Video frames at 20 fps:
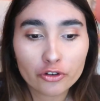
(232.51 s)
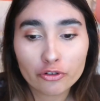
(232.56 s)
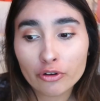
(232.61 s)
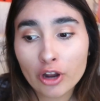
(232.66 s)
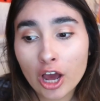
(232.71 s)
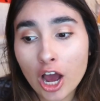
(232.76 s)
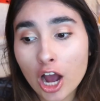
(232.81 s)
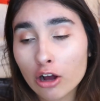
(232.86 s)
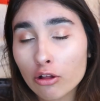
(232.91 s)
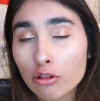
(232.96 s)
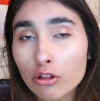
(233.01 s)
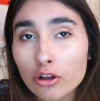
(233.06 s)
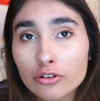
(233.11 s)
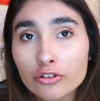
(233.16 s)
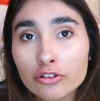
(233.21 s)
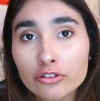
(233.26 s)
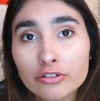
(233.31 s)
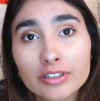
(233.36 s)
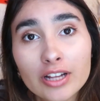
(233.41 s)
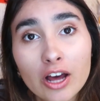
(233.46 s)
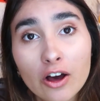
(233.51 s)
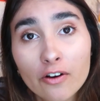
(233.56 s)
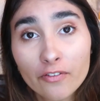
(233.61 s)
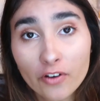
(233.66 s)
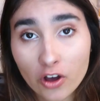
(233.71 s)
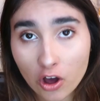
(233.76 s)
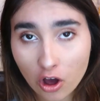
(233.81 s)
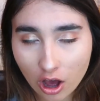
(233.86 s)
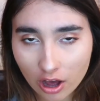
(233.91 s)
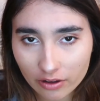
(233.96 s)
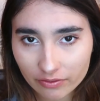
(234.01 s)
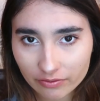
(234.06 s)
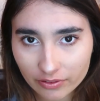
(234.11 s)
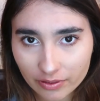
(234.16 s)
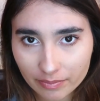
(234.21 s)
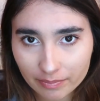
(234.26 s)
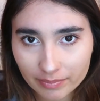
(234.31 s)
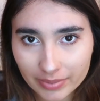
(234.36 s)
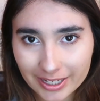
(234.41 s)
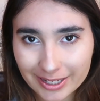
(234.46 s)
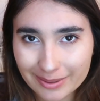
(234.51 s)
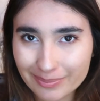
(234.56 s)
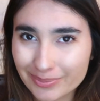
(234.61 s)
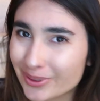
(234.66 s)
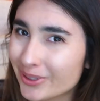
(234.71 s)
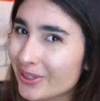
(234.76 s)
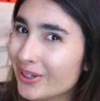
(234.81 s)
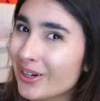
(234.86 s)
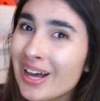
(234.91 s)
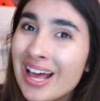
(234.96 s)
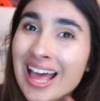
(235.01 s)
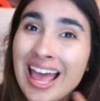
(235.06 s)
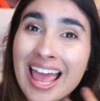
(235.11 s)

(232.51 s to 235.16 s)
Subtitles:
Do not close yourself off from people,